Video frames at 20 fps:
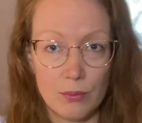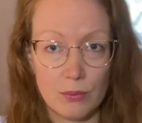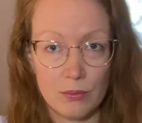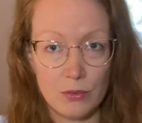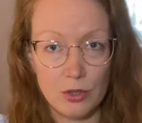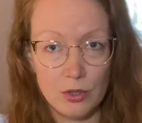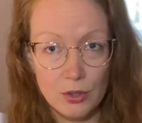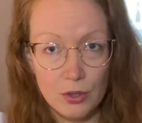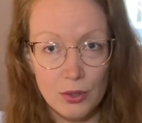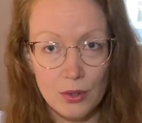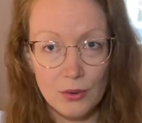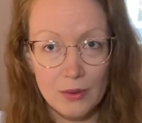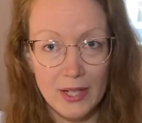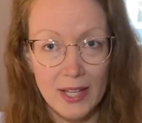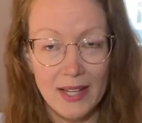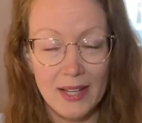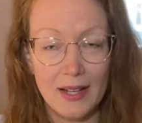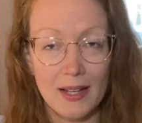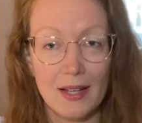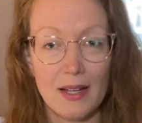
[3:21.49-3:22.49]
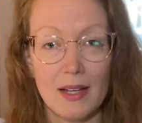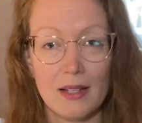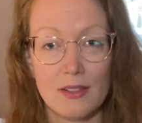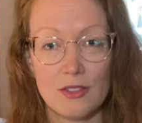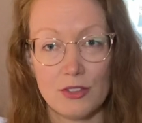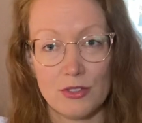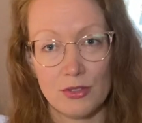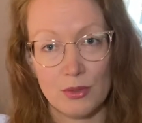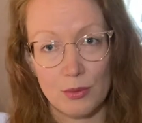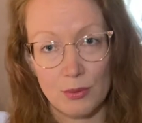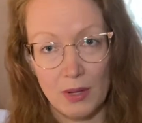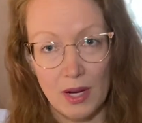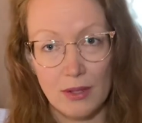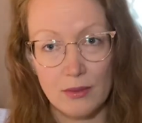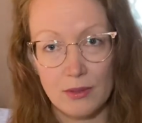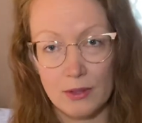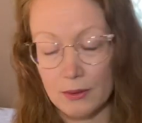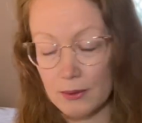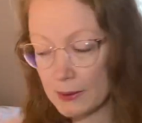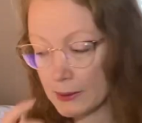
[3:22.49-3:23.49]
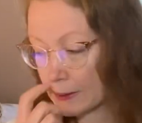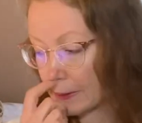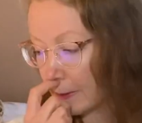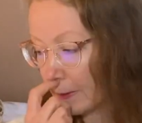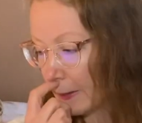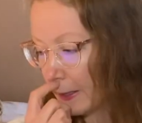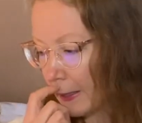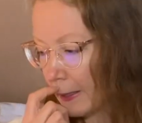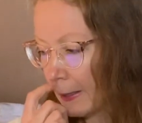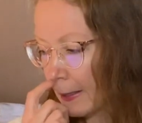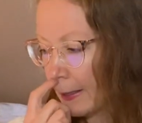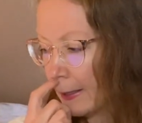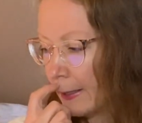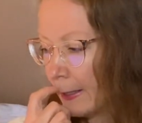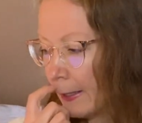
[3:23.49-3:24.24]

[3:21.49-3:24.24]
you're okay and just around you is okay.